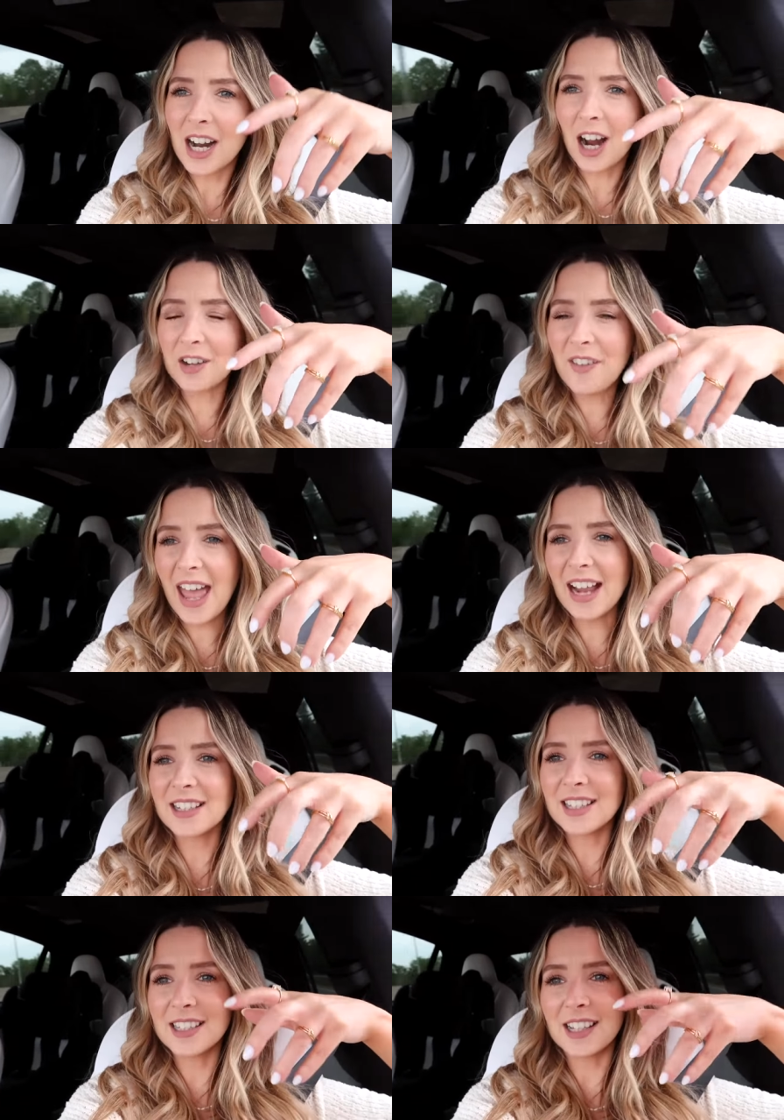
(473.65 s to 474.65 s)
kind of
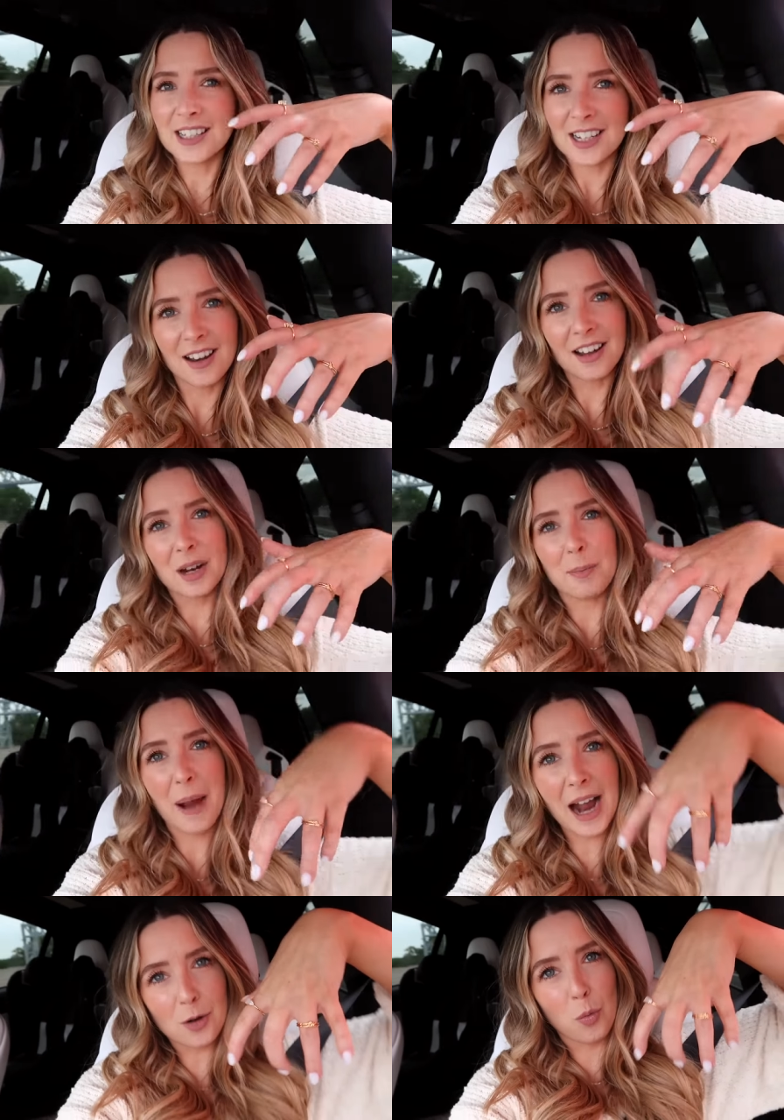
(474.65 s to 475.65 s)
exorcist-like
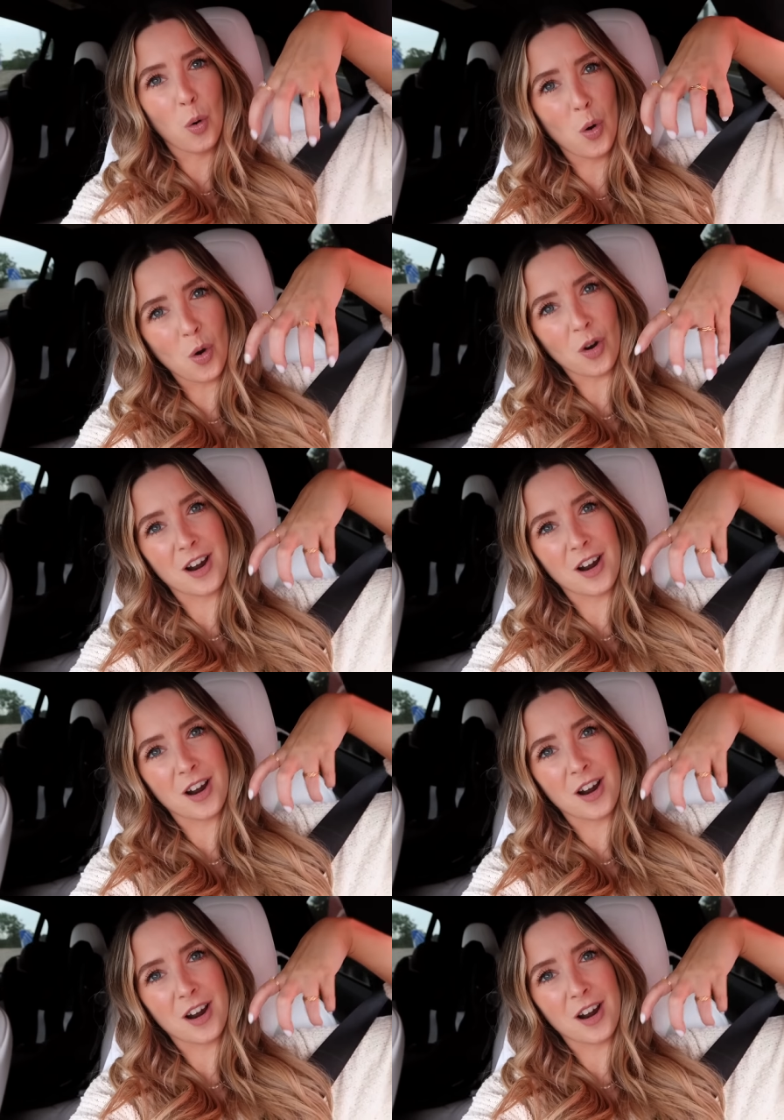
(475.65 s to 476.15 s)
back walk.